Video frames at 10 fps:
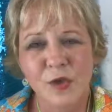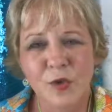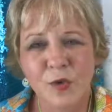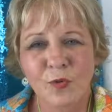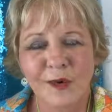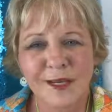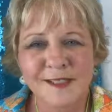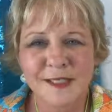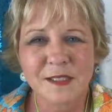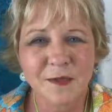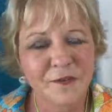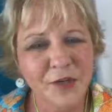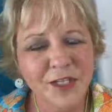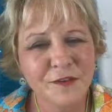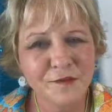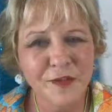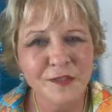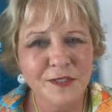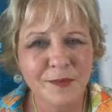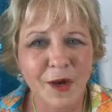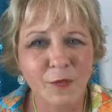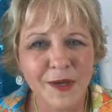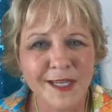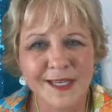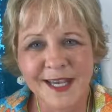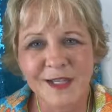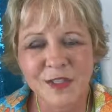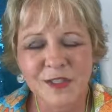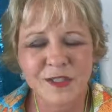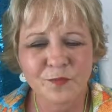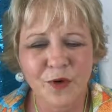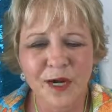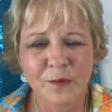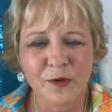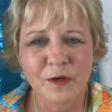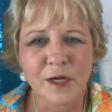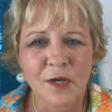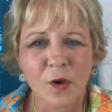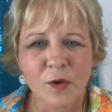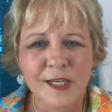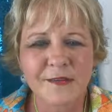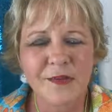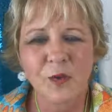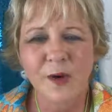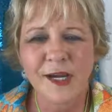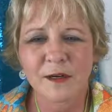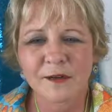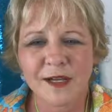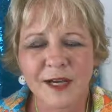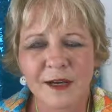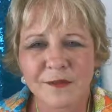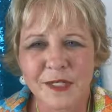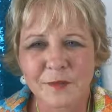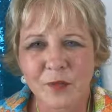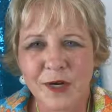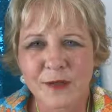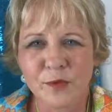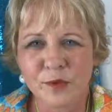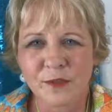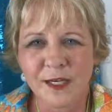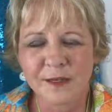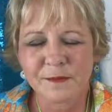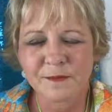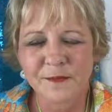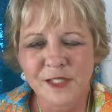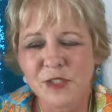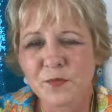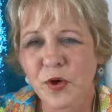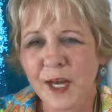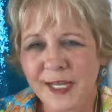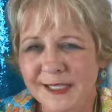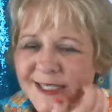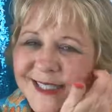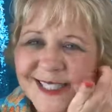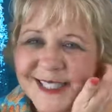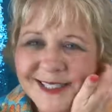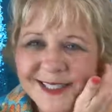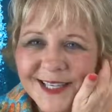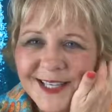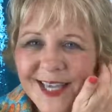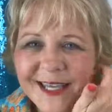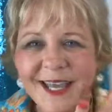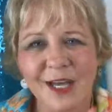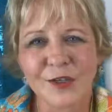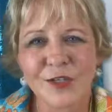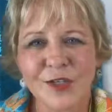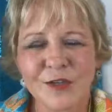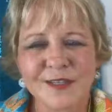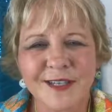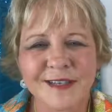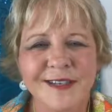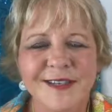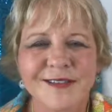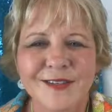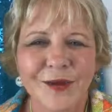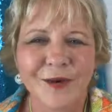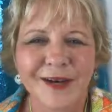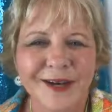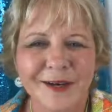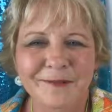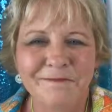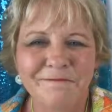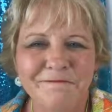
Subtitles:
who seem to be very confused about when and how to use a primer, or even aware that a primer, such a product exists, and how to use it. So